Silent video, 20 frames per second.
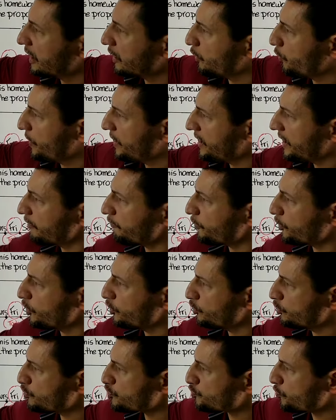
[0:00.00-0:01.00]
whenever you
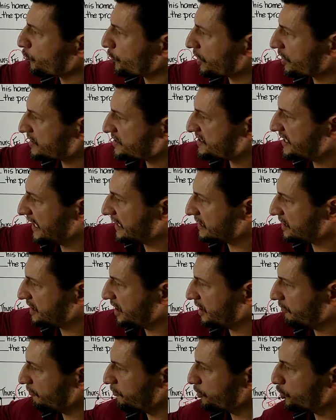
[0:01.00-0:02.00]
use words that
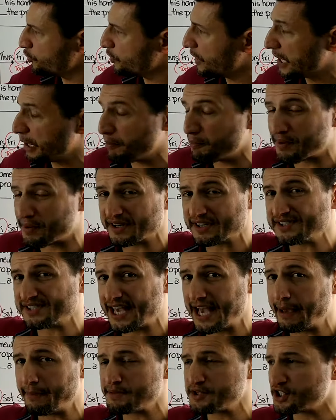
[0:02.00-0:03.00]
give you a
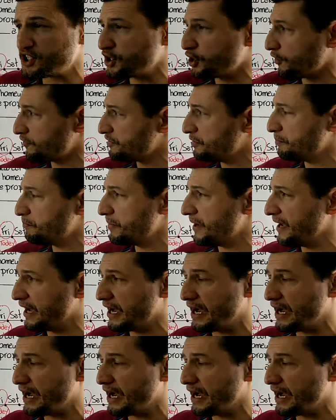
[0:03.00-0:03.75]
perception of